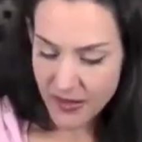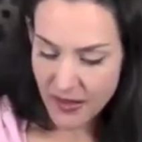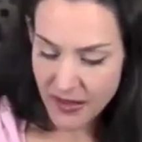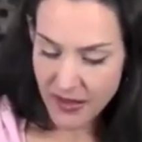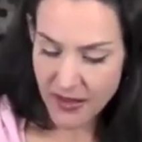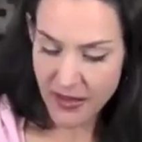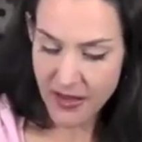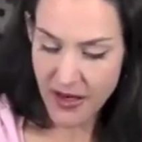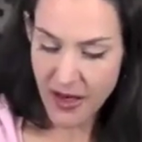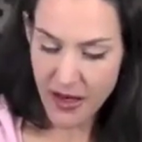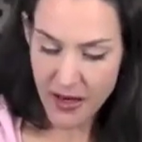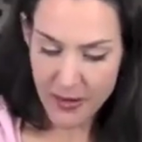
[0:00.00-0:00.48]

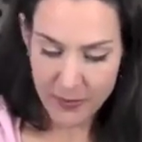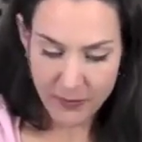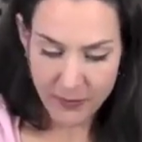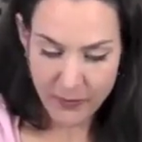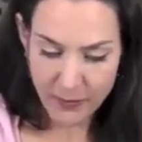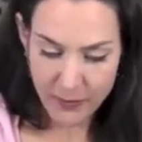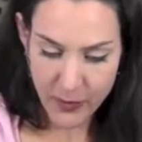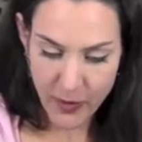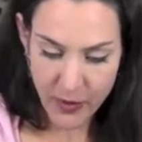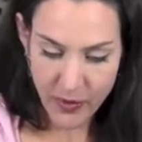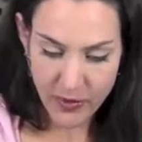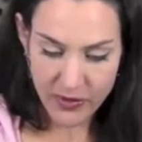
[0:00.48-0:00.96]
and not
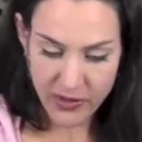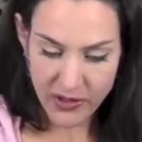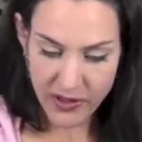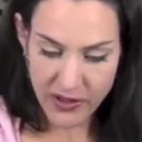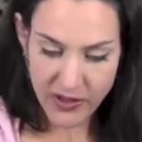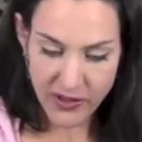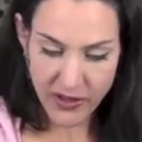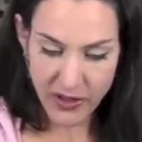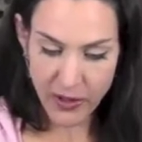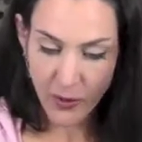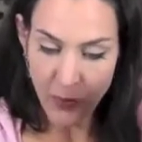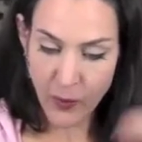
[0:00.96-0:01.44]

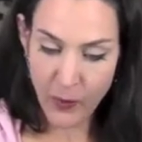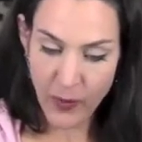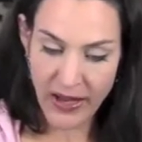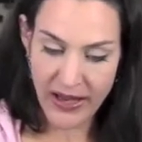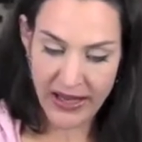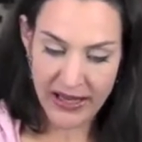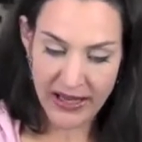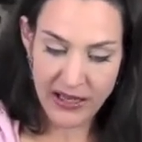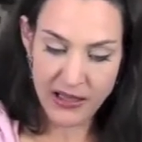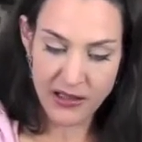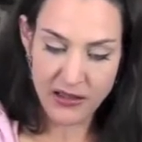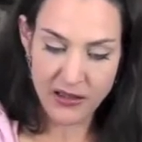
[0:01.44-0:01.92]
pulling their
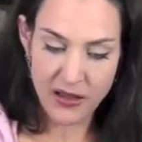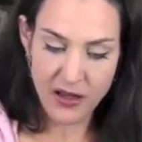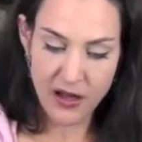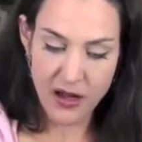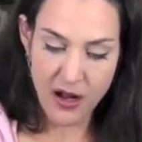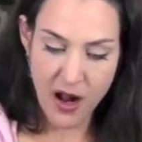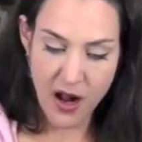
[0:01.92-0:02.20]
weight.